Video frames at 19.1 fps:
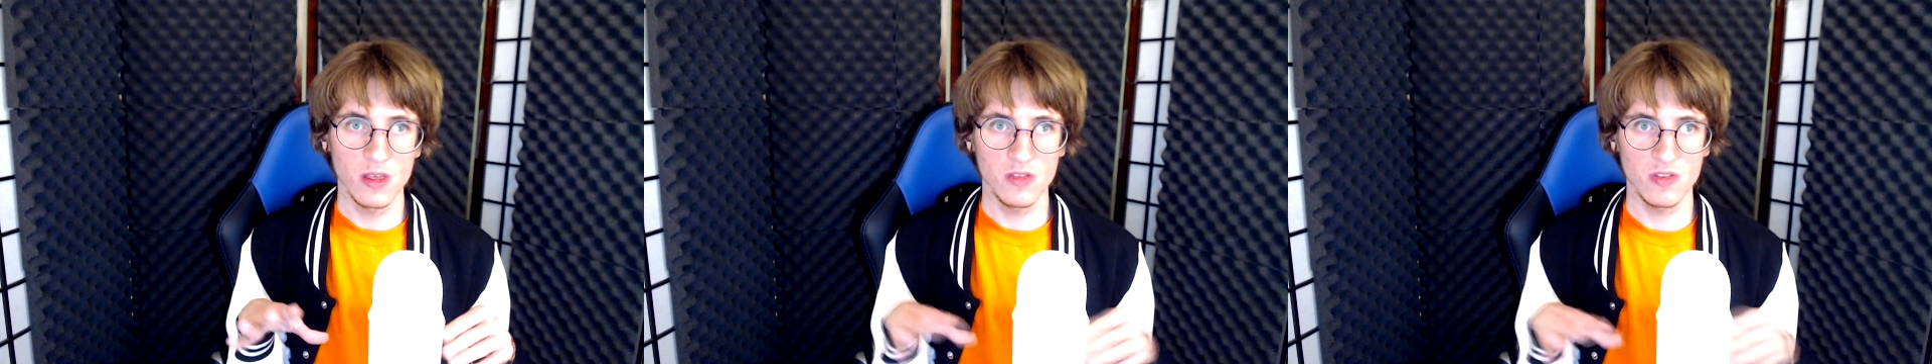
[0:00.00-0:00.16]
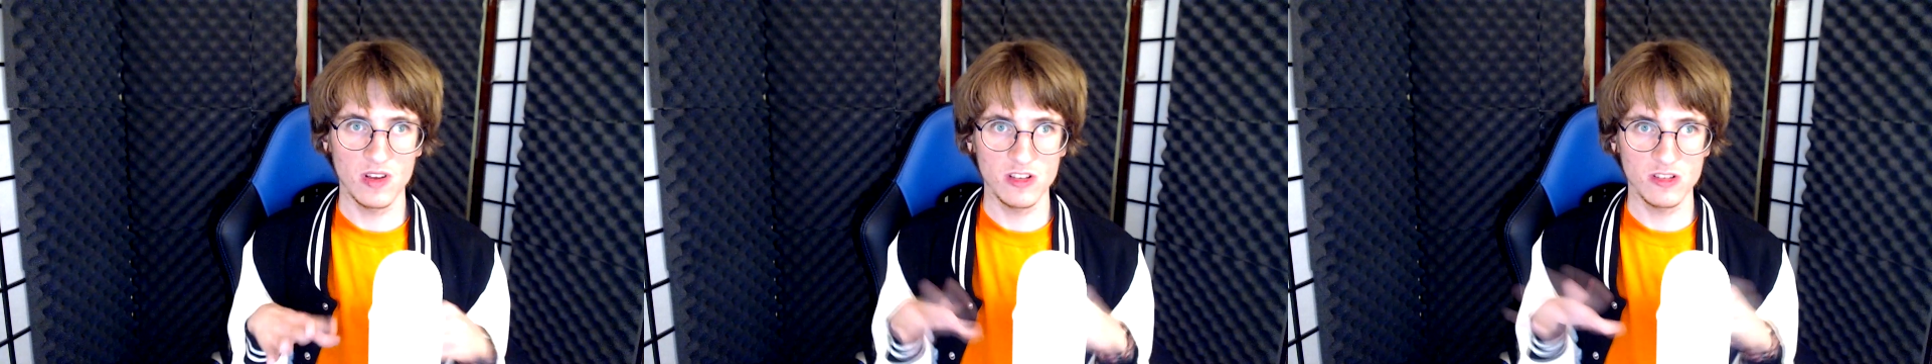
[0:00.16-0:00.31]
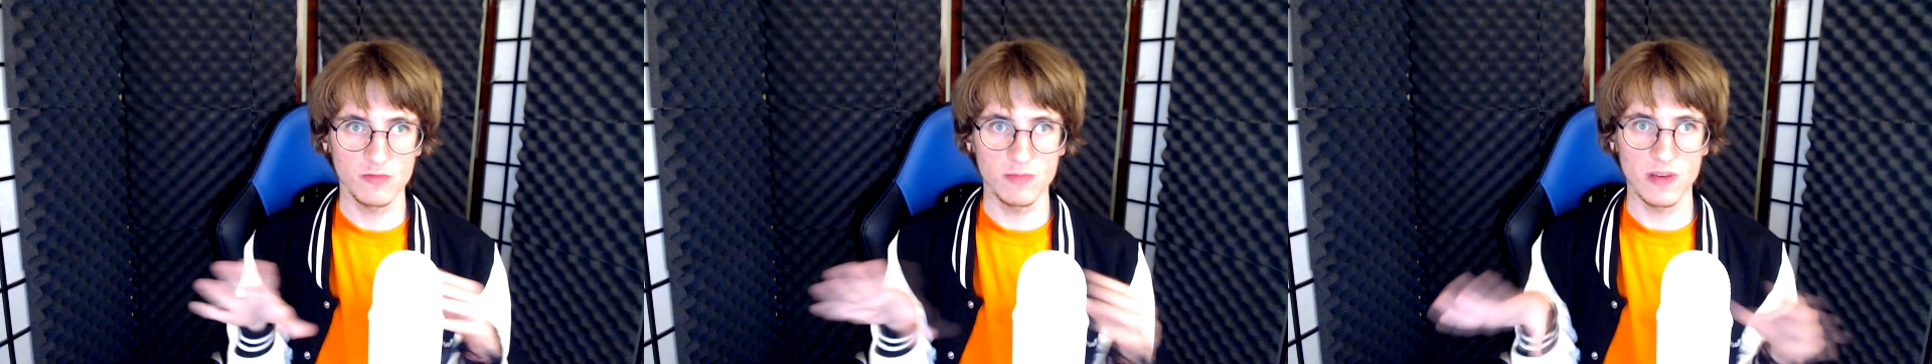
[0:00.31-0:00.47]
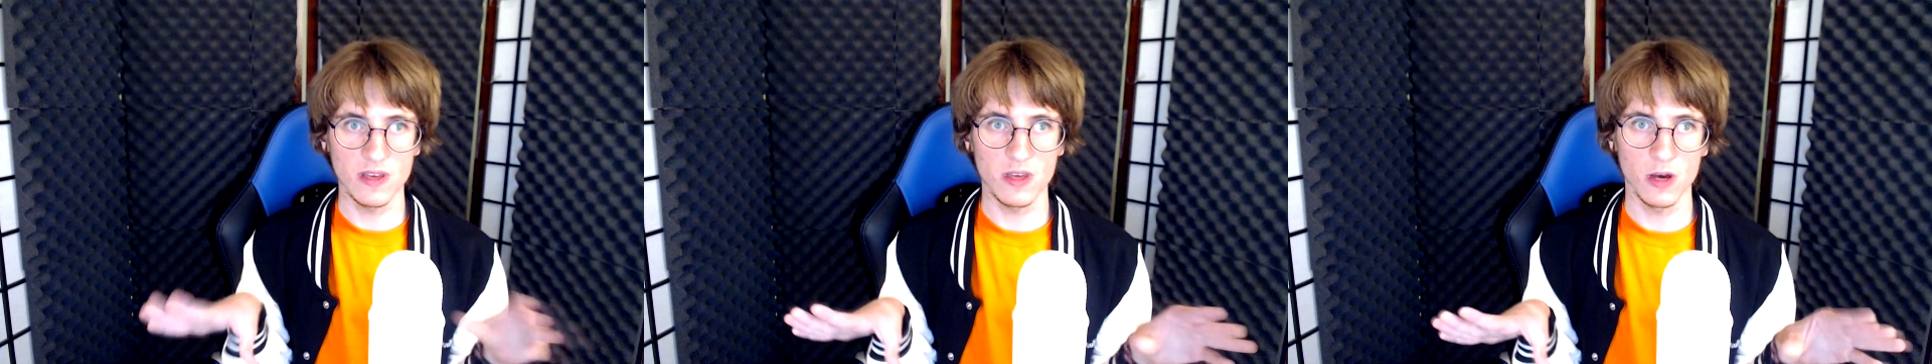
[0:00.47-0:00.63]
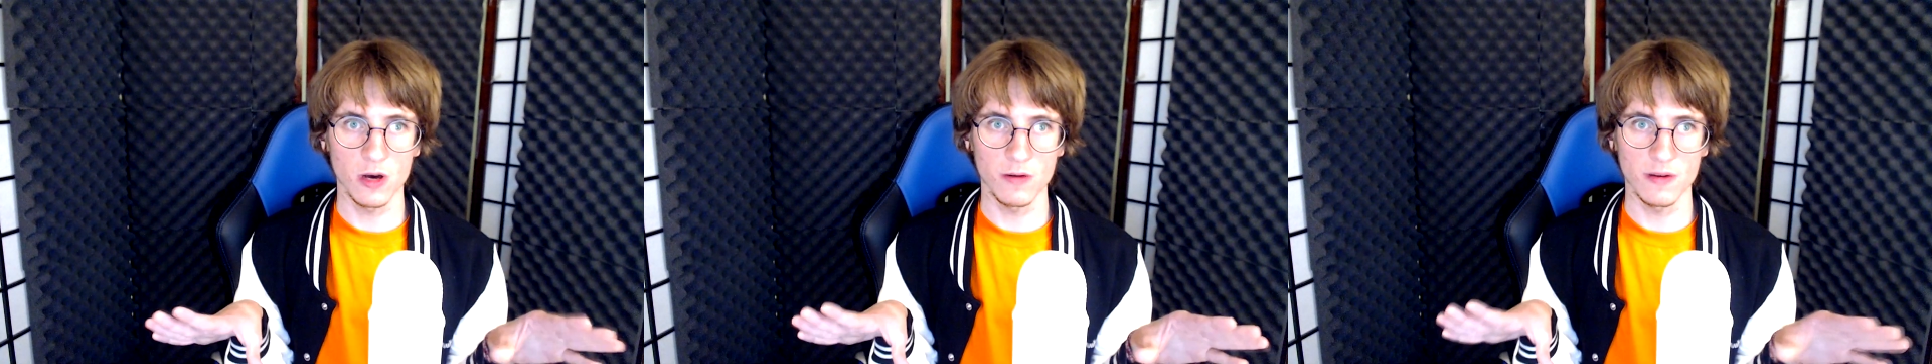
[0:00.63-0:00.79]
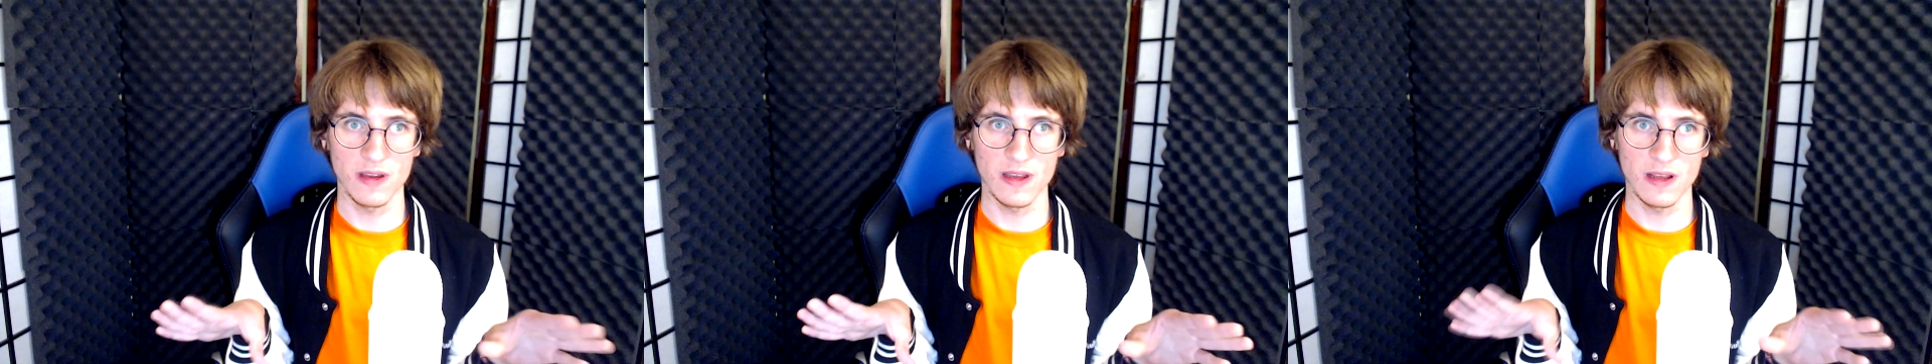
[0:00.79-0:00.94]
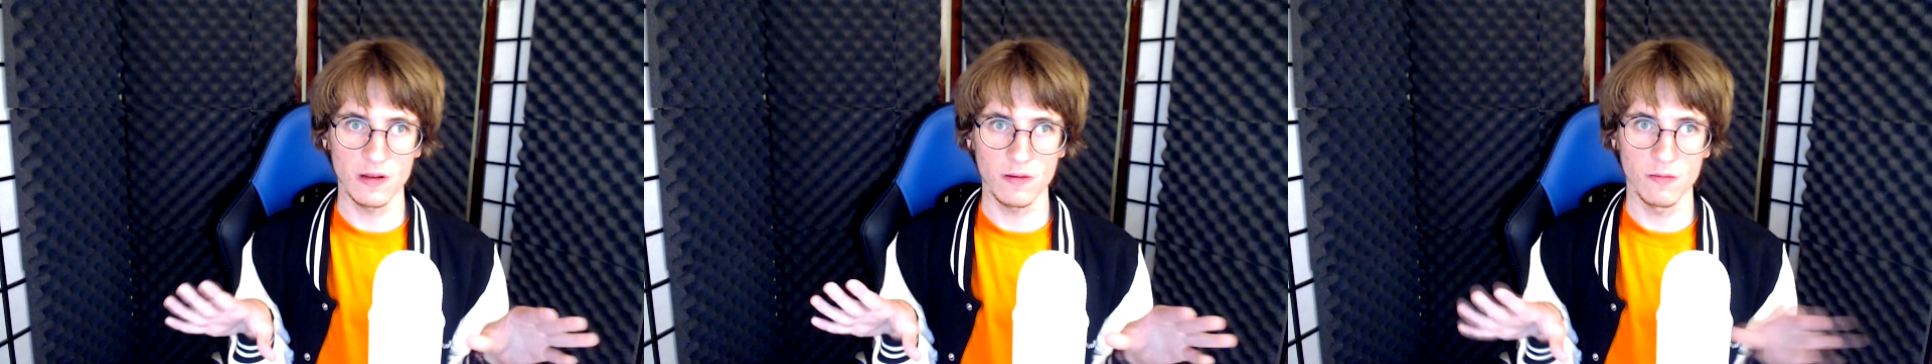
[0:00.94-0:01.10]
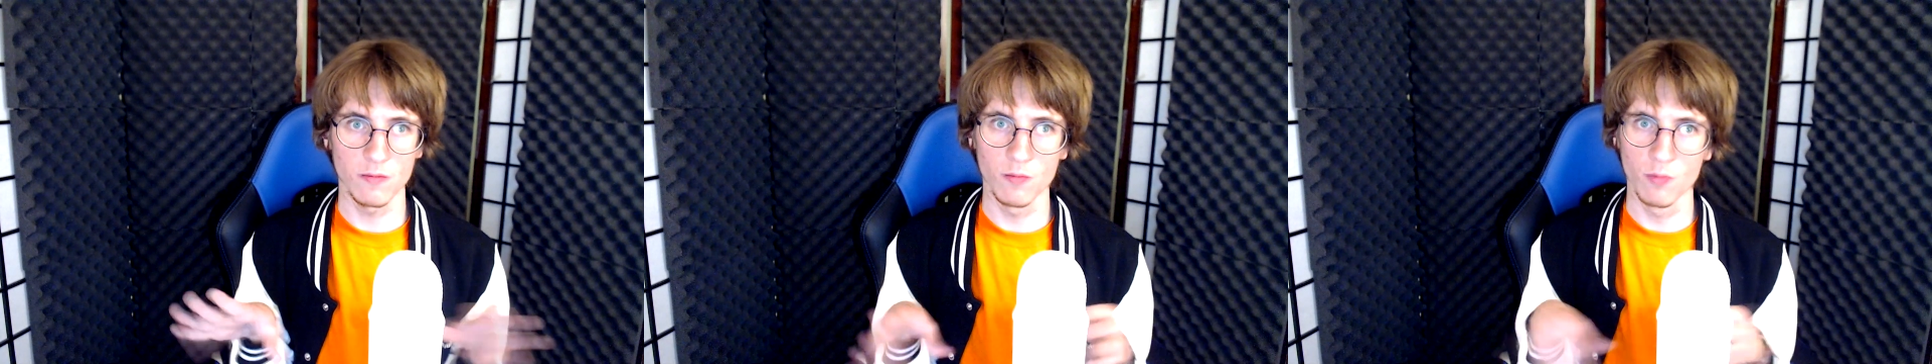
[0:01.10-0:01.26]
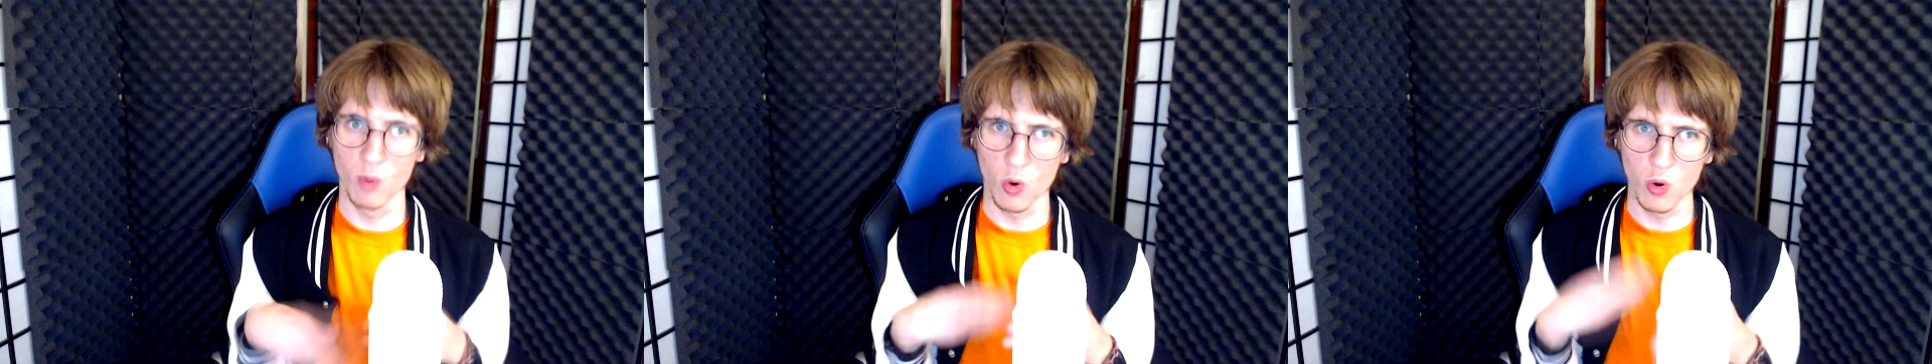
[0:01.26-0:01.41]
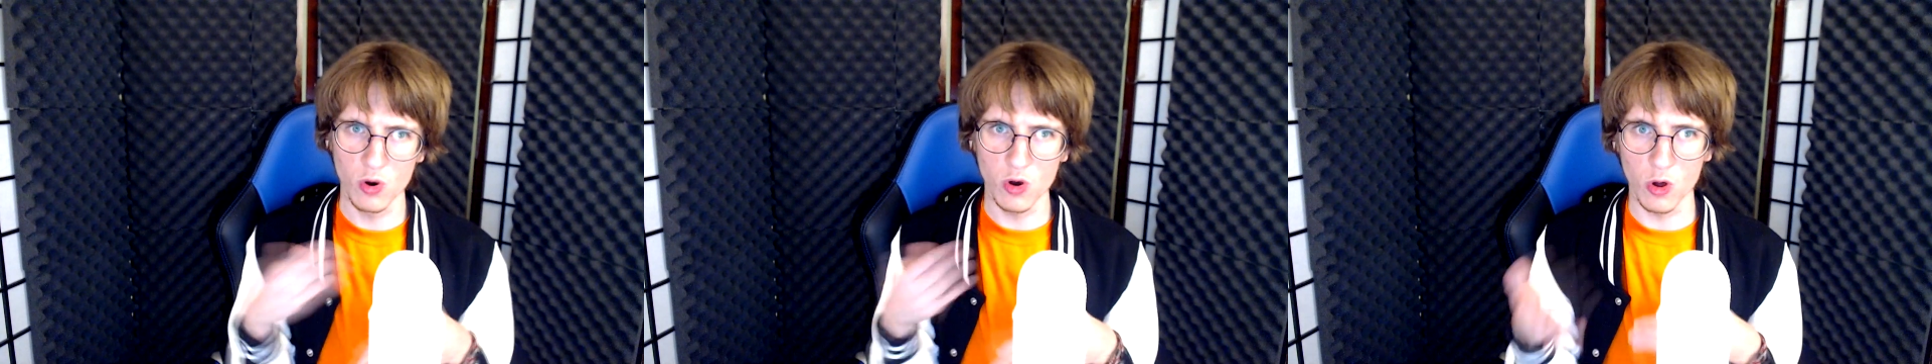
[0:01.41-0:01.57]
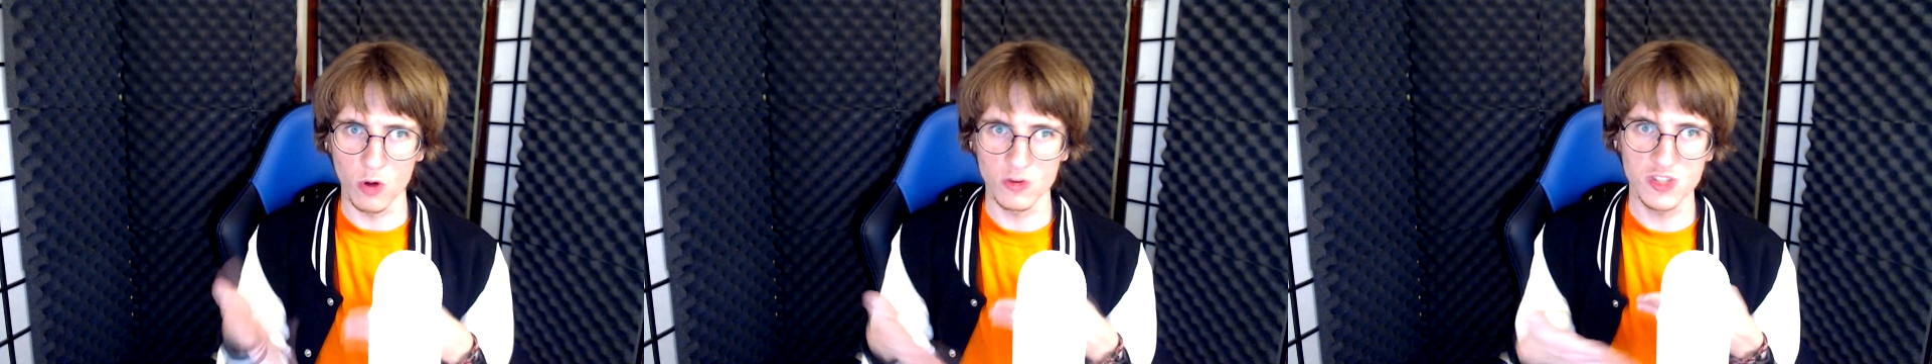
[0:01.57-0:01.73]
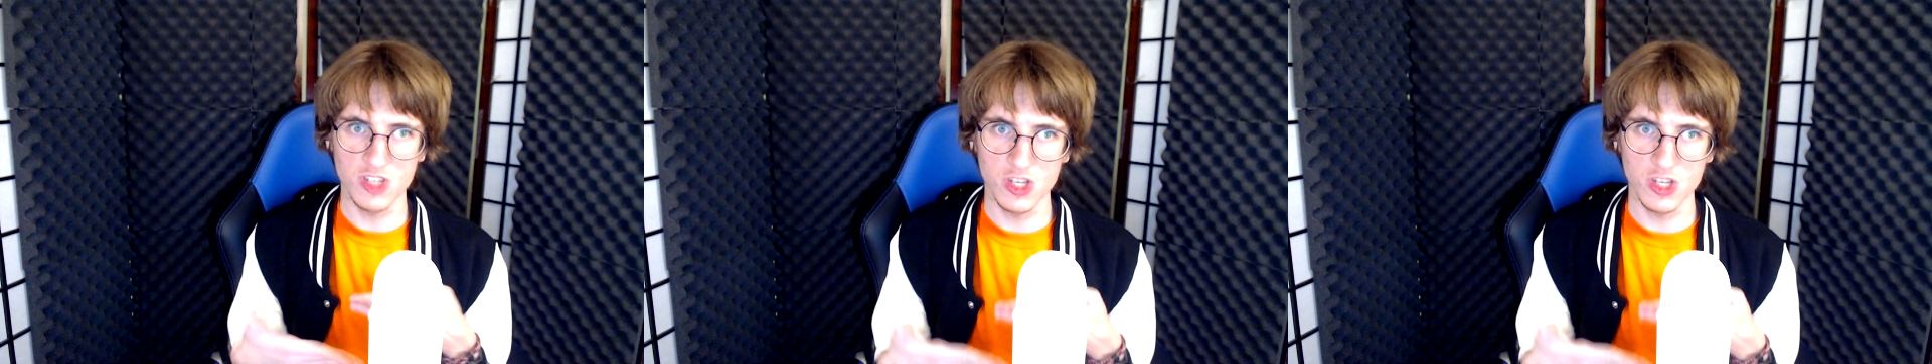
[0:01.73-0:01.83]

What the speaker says: things would be going more long